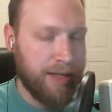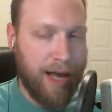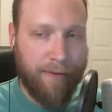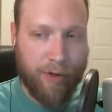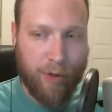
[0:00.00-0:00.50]

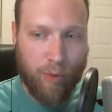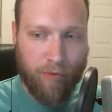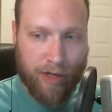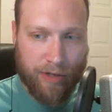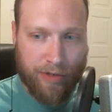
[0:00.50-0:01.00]
after you
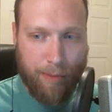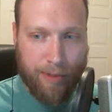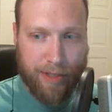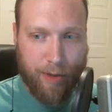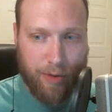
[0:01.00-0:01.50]
finished the
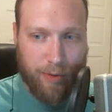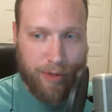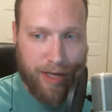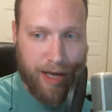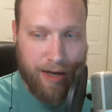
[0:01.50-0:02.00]
episode and you
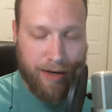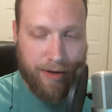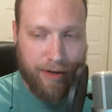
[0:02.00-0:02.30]
said,